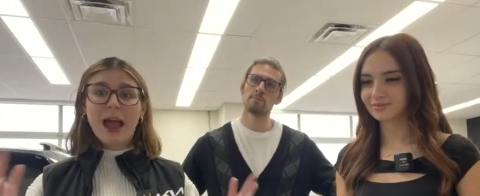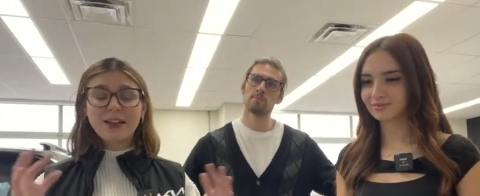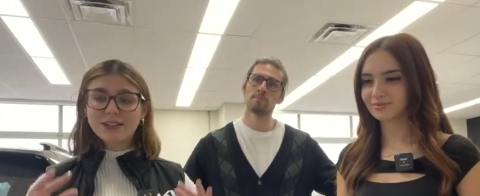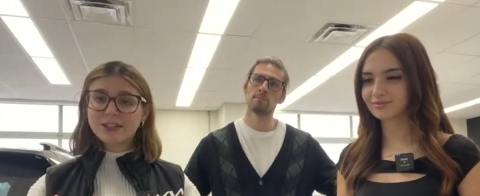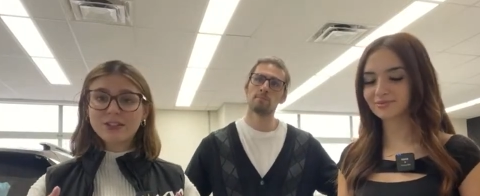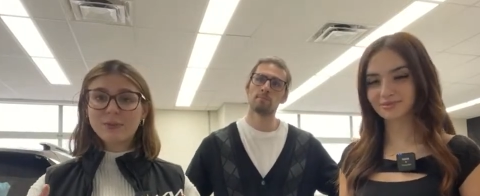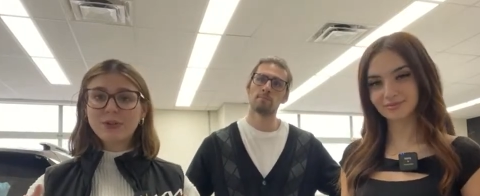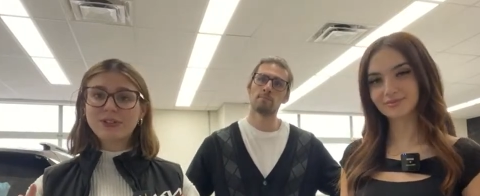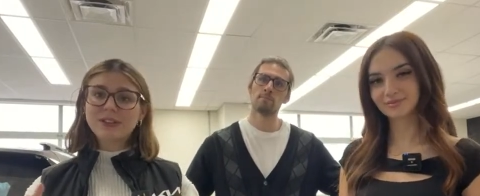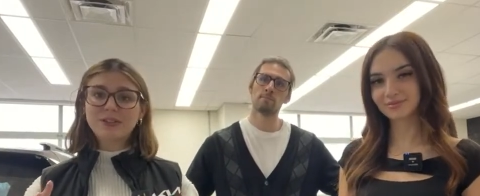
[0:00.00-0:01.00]
Speaker 1: as this is
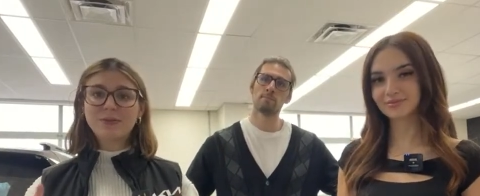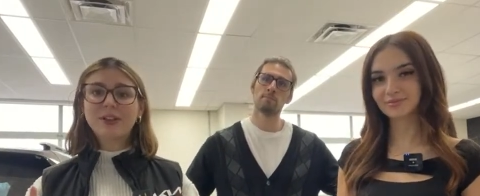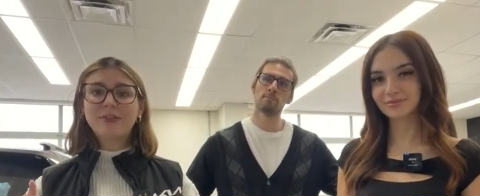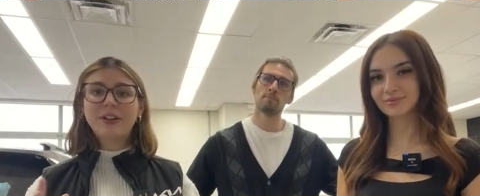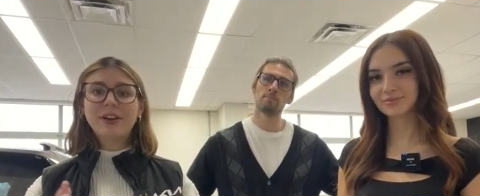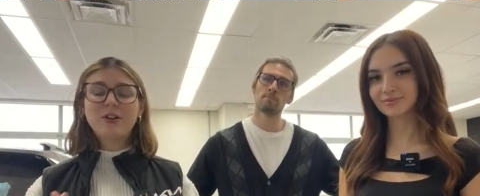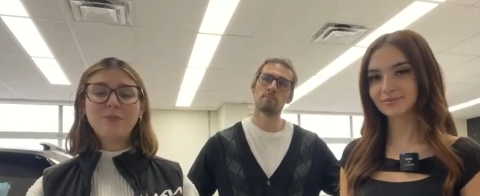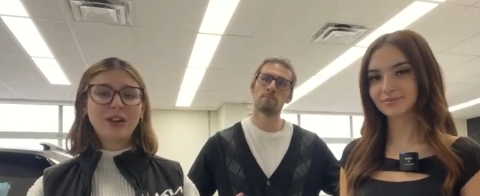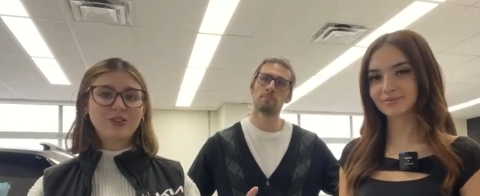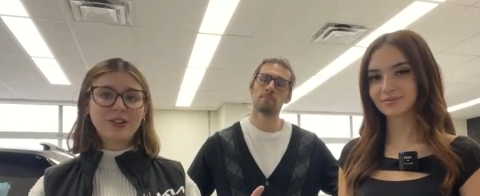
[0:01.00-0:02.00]
posted as a real video,
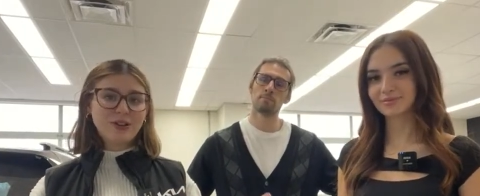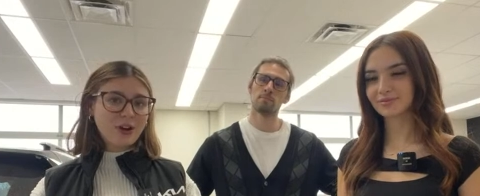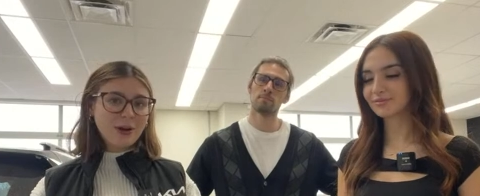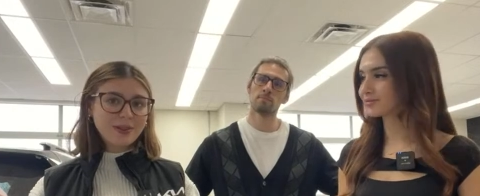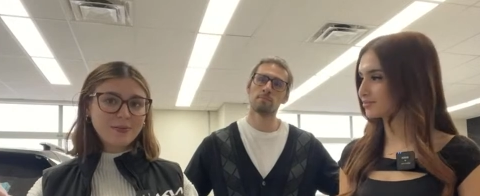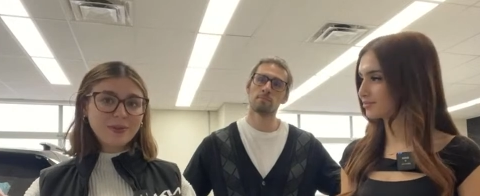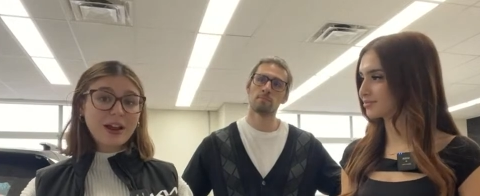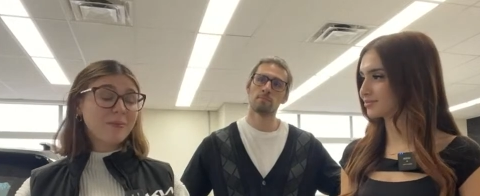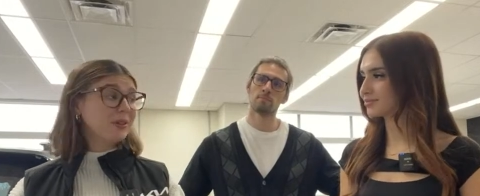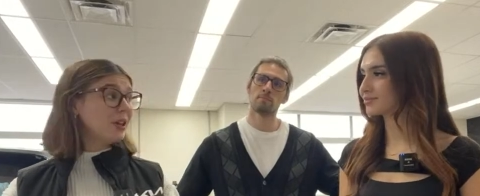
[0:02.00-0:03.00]
make sure that you comment them
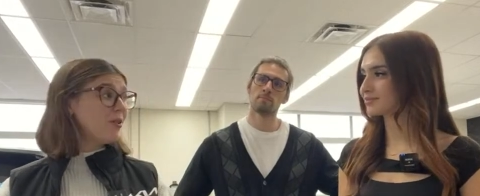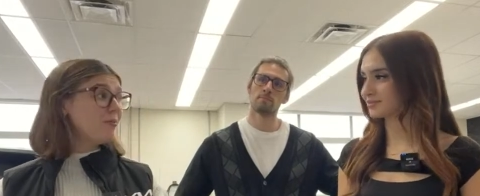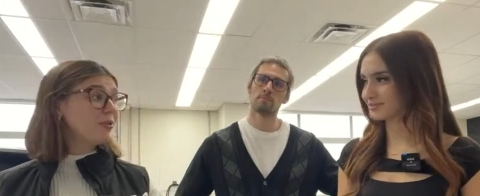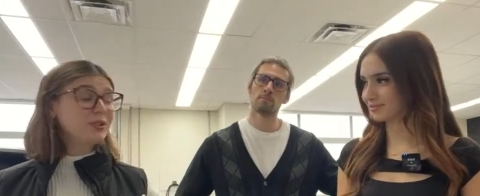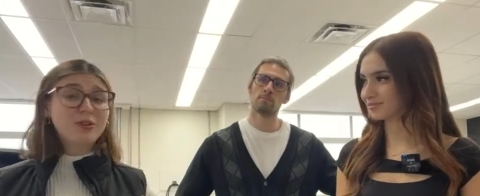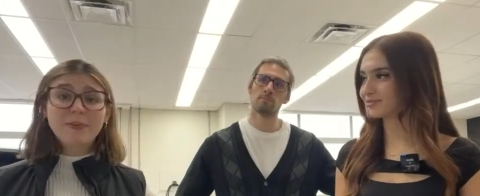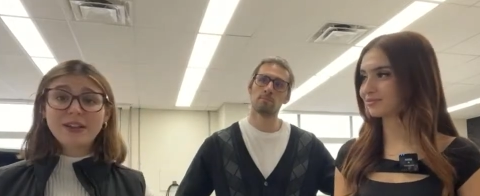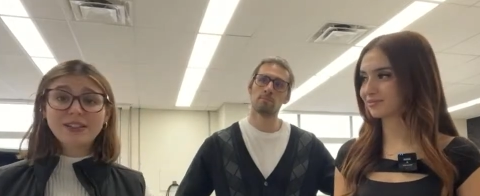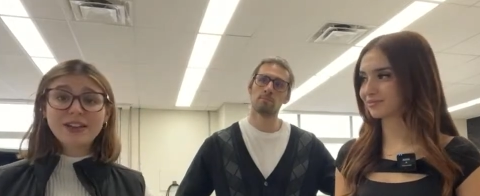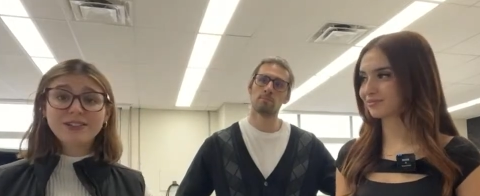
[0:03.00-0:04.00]
down below, and we'll do mm -hmm. our mm-hmm.
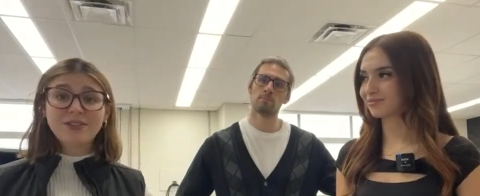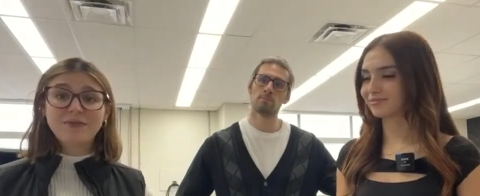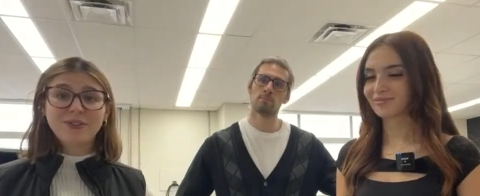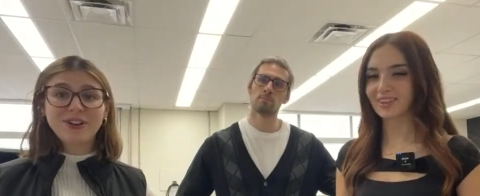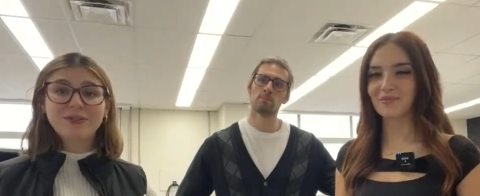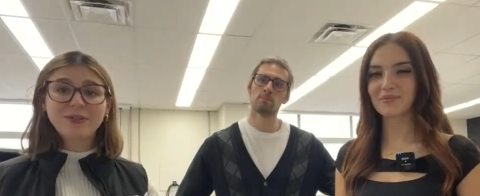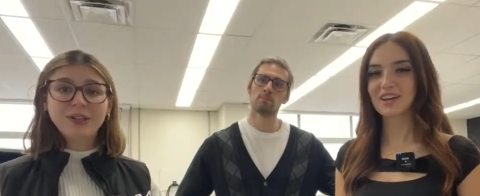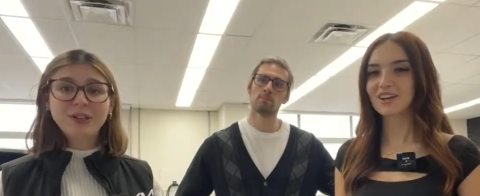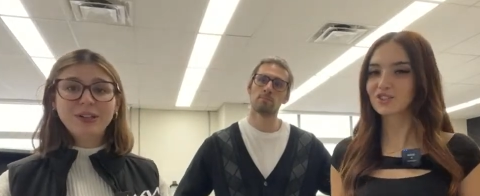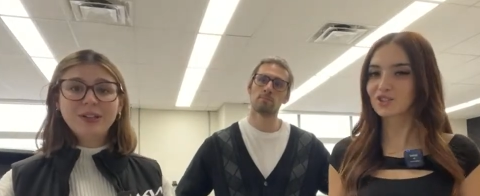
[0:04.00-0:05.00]
best to answer them for yeah. you.
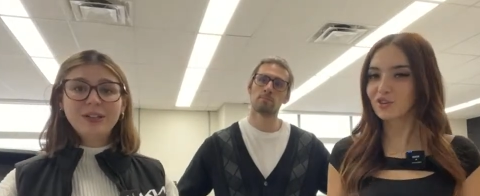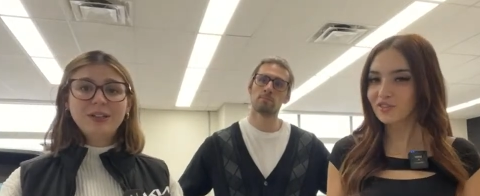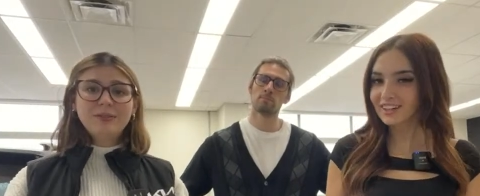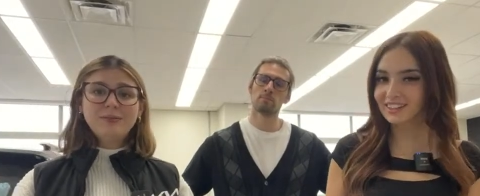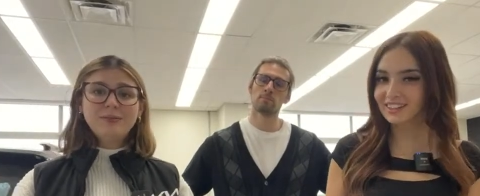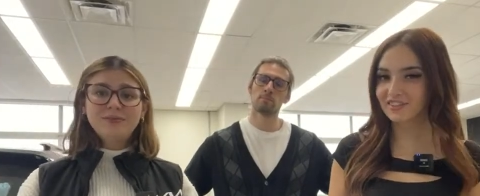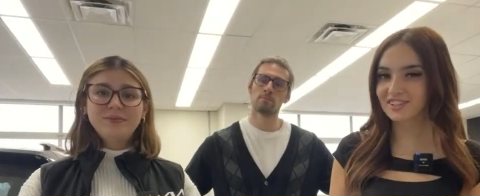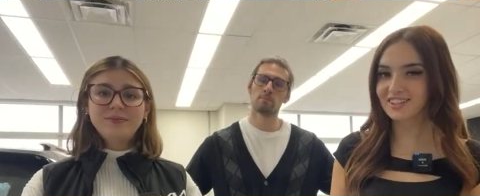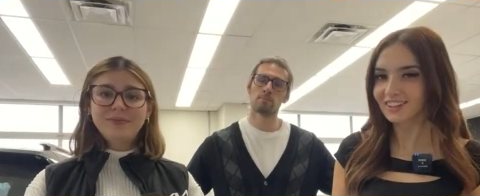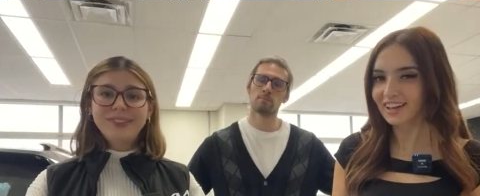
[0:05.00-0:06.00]
Speaker 2: Don't forget to leave
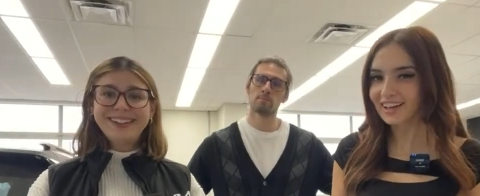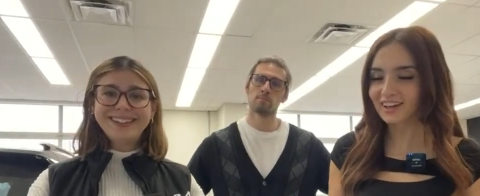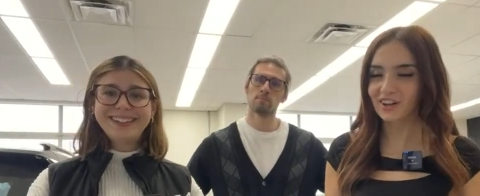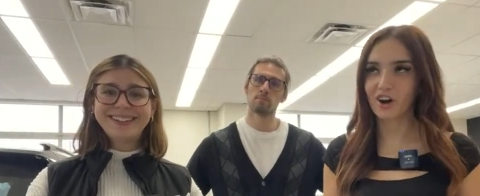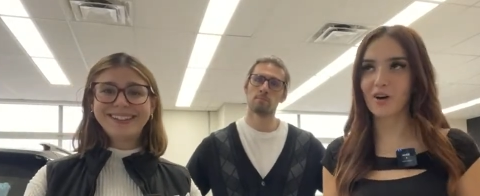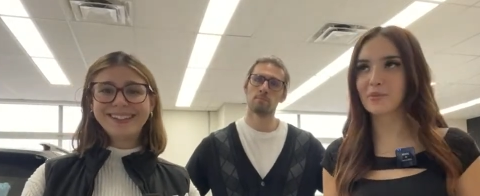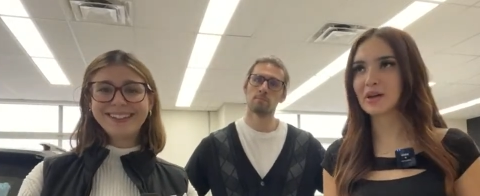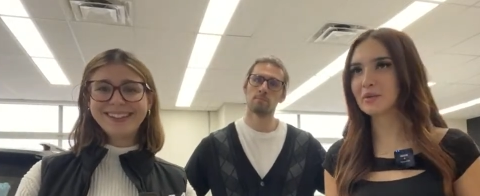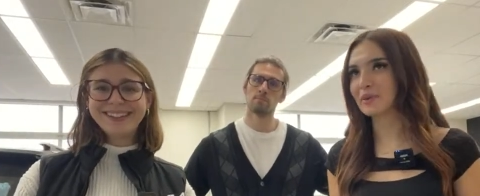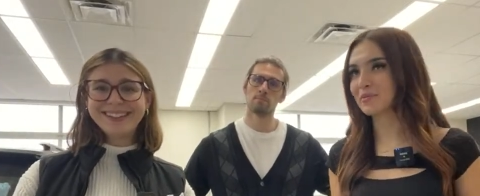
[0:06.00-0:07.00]
us a like,
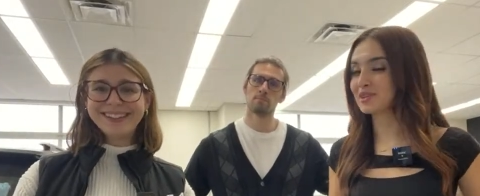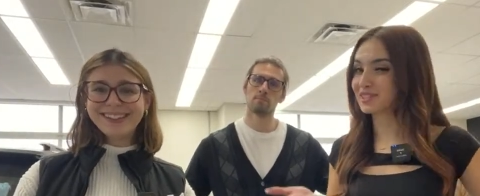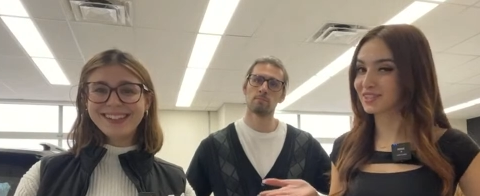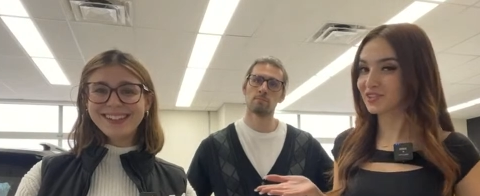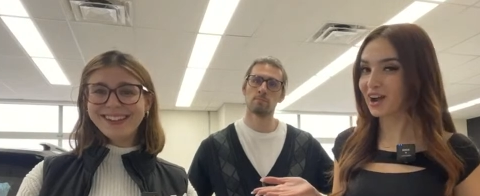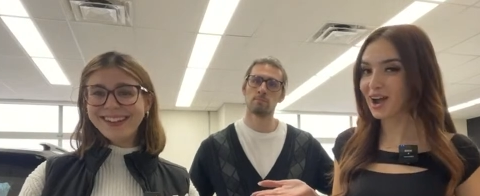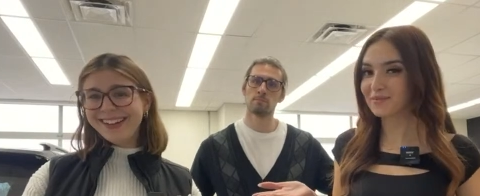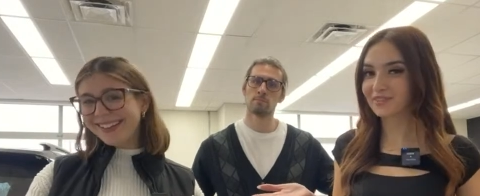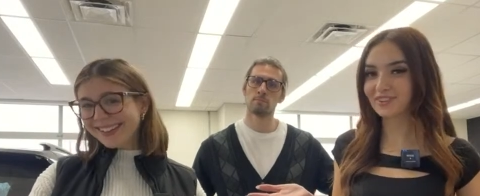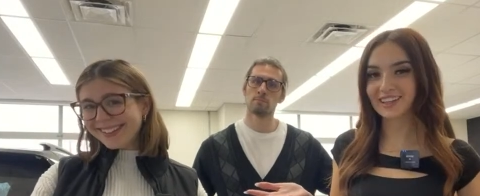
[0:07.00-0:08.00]
comment, maybe subscribe
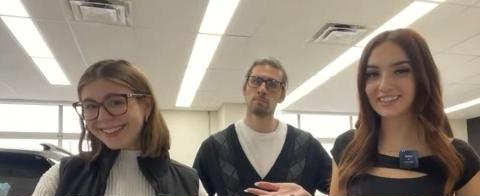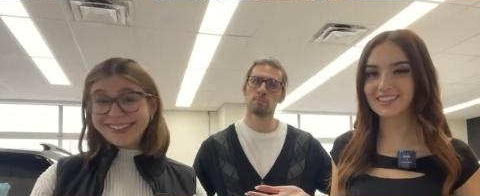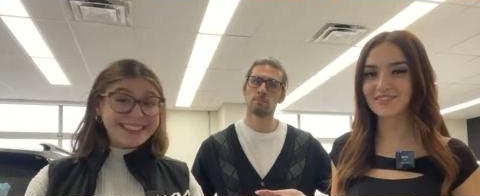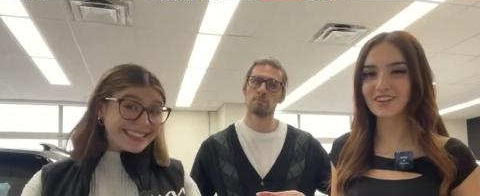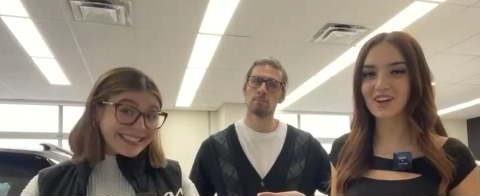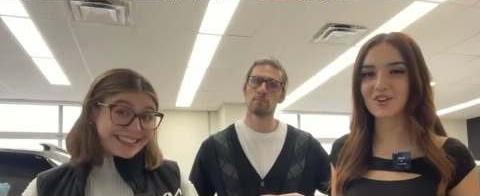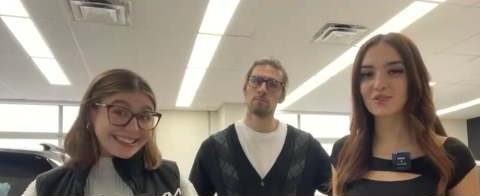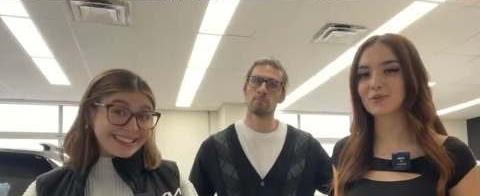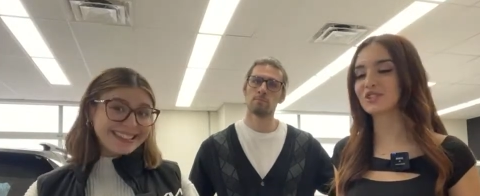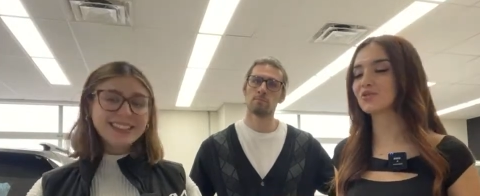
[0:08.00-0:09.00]
if you like these
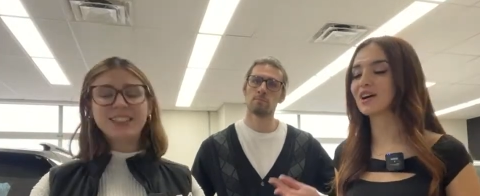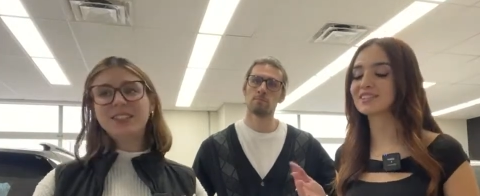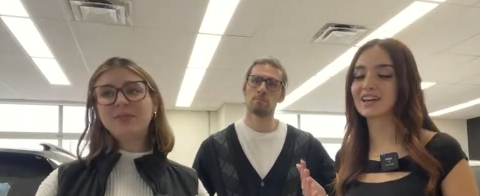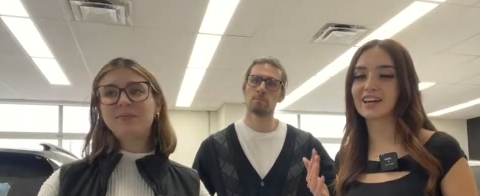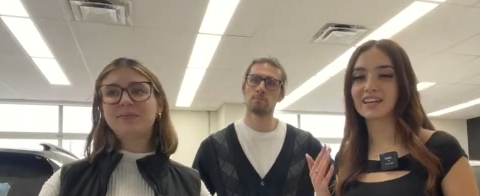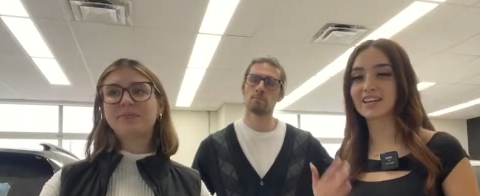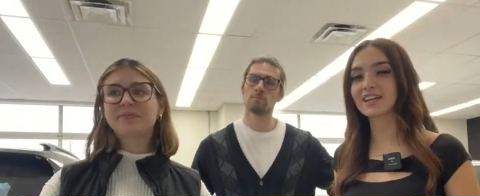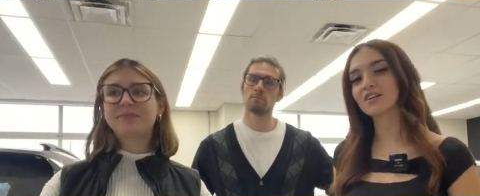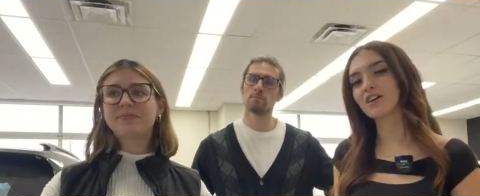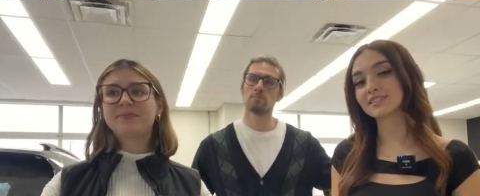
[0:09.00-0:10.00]
videos. We do Hyundai and
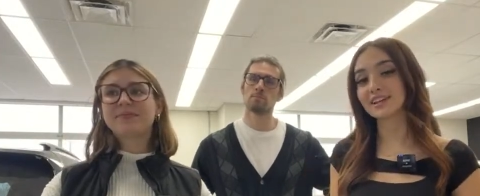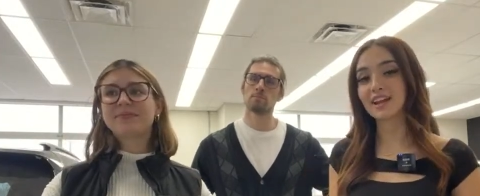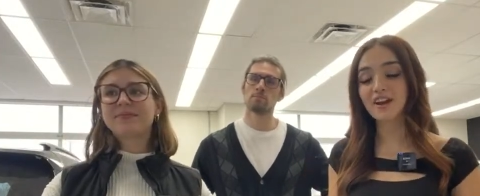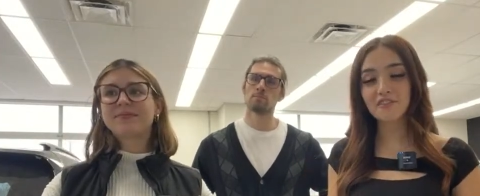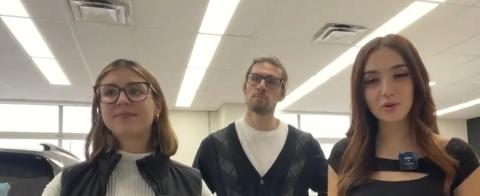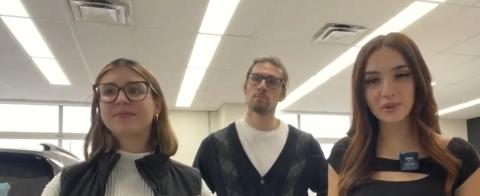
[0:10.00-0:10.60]
Kia content every